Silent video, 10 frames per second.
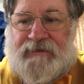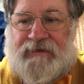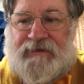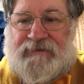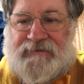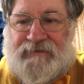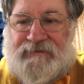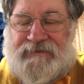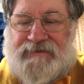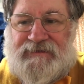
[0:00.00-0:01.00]
I think
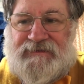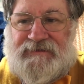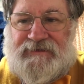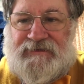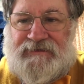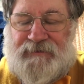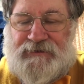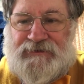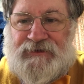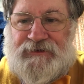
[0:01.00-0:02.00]
this is a
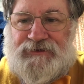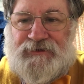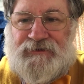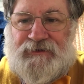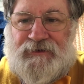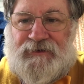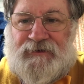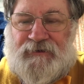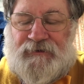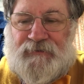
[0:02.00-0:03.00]
demonstration
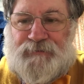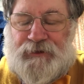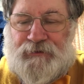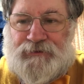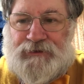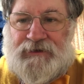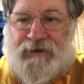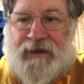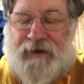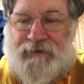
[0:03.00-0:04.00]
of Prigozhin
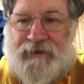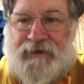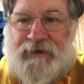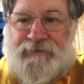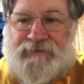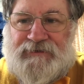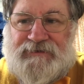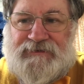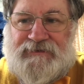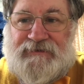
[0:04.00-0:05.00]
carrying out
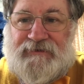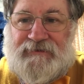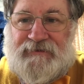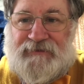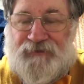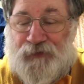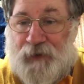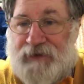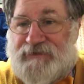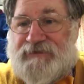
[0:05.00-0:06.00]
his
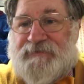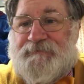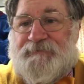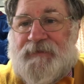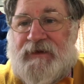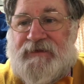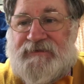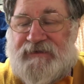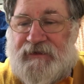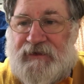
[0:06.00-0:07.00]
threats,
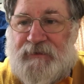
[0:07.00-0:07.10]
sending a